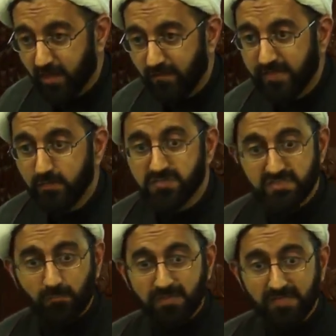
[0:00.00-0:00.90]
that he was
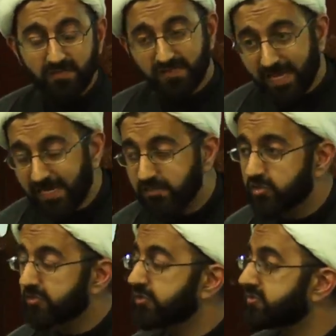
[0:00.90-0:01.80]
somebody that the
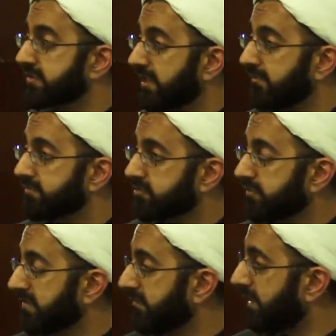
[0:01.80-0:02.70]
angels used to come to.
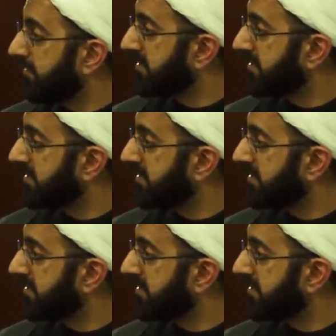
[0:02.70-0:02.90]
And the Imam